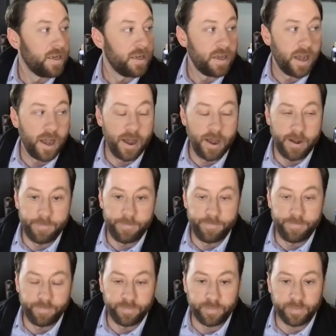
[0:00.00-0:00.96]

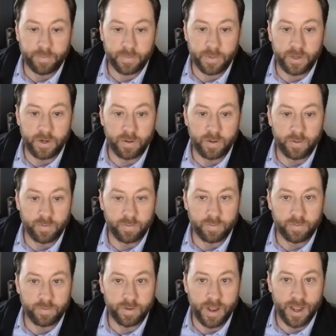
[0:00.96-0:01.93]
You know,
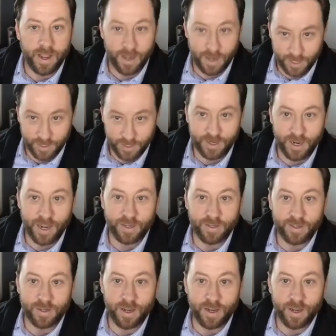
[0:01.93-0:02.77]
as